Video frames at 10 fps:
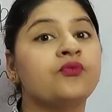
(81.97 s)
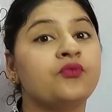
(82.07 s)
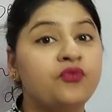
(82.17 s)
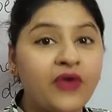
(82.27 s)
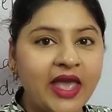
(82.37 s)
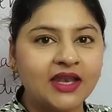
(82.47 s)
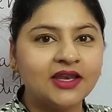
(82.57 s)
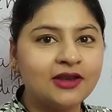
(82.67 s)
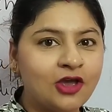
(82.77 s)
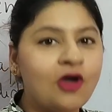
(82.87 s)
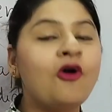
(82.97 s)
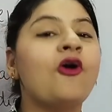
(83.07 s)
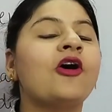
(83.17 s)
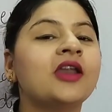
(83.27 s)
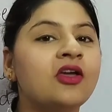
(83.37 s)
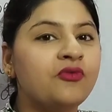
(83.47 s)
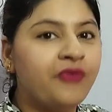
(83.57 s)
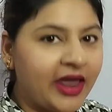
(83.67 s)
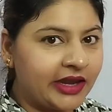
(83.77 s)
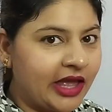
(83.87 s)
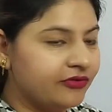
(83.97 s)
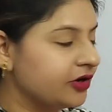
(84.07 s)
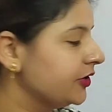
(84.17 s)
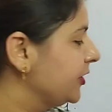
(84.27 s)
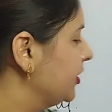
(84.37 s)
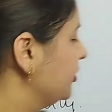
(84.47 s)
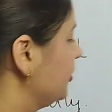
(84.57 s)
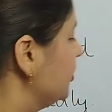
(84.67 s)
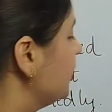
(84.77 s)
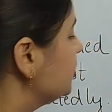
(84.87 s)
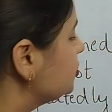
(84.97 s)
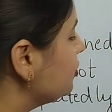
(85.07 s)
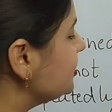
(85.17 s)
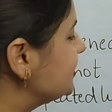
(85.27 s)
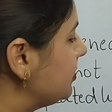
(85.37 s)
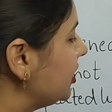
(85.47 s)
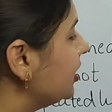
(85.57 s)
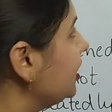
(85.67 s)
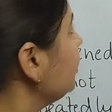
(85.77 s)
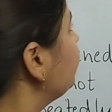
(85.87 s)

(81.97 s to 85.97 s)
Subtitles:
When or whenever. So similarly